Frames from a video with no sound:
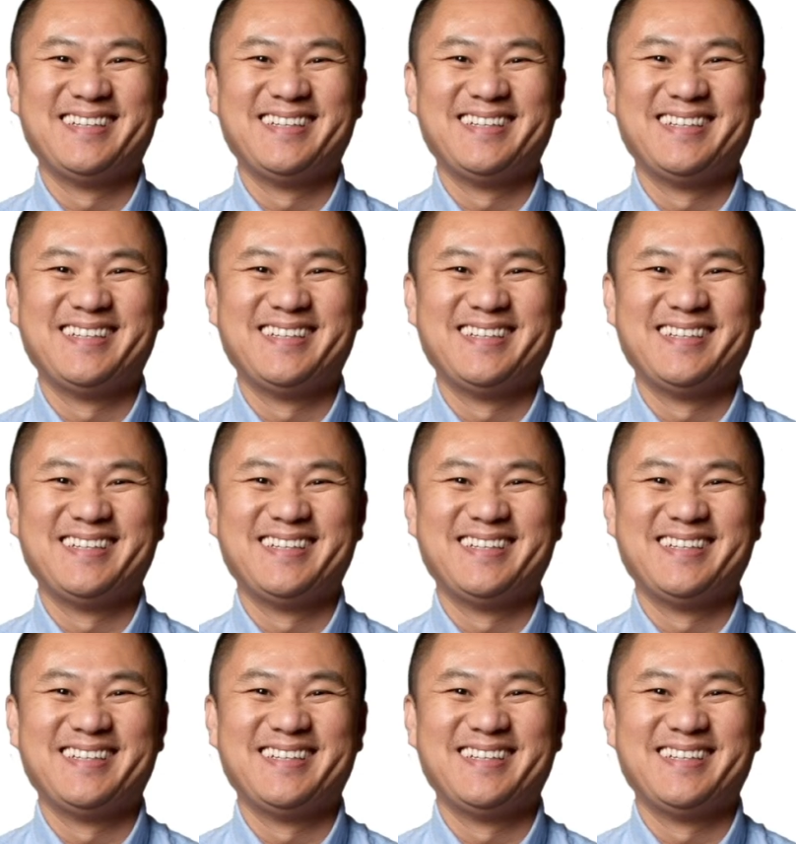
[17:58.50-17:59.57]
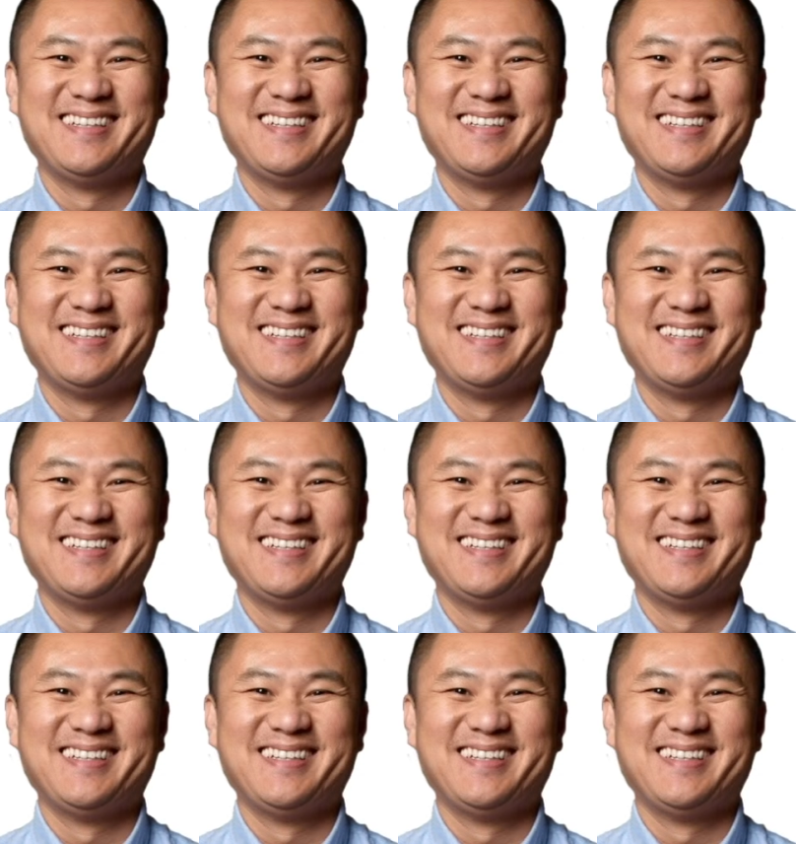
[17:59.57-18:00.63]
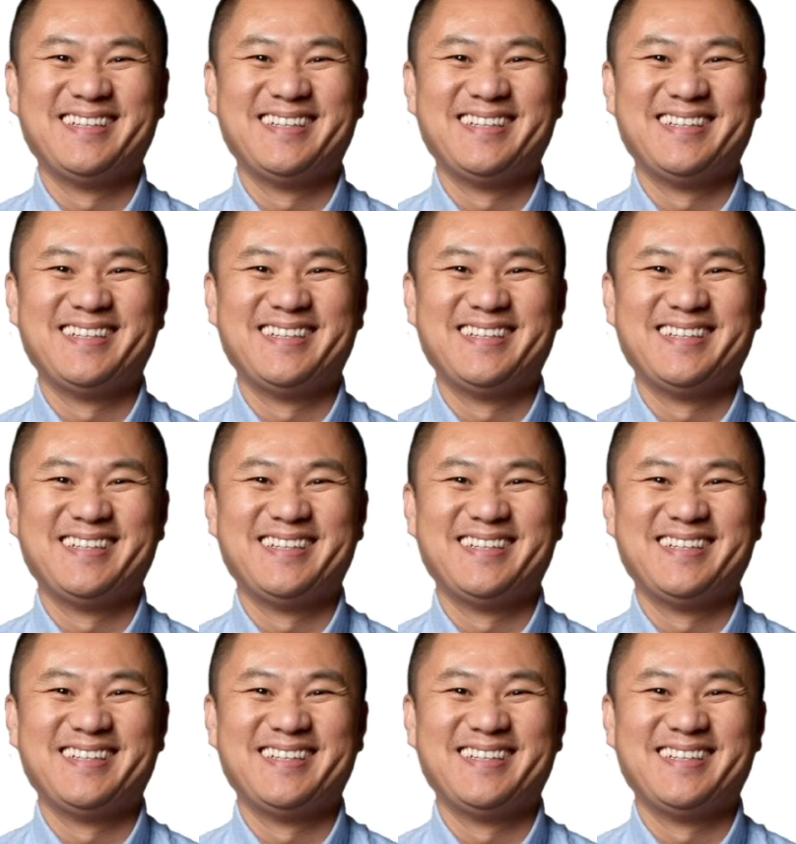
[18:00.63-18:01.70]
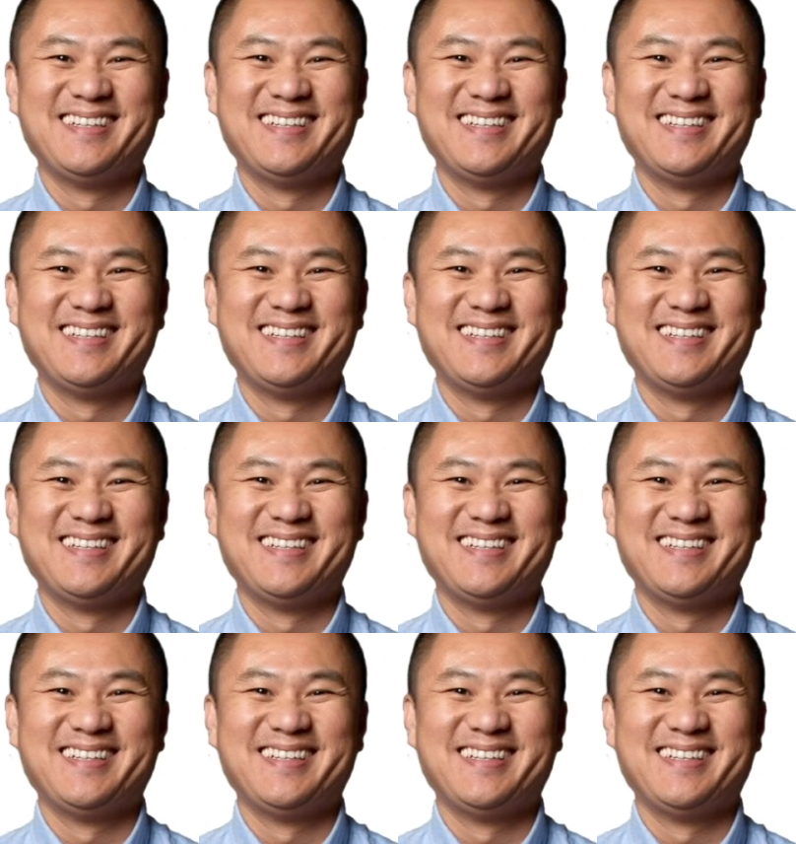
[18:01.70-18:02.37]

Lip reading: This is a still picture; no speech is visible.